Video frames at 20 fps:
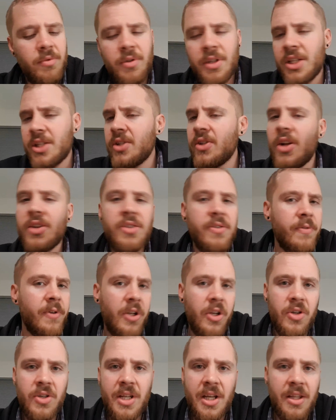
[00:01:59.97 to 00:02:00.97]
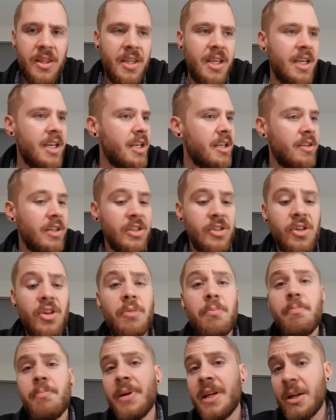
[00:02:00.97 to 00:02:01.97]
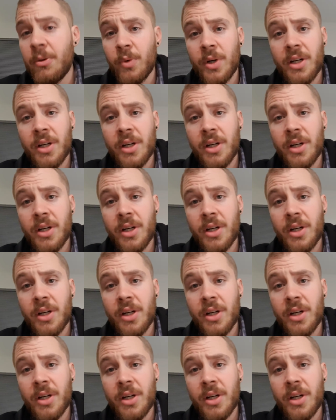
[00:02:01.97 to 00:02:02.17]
There's lots of videos out there, there's a lot of big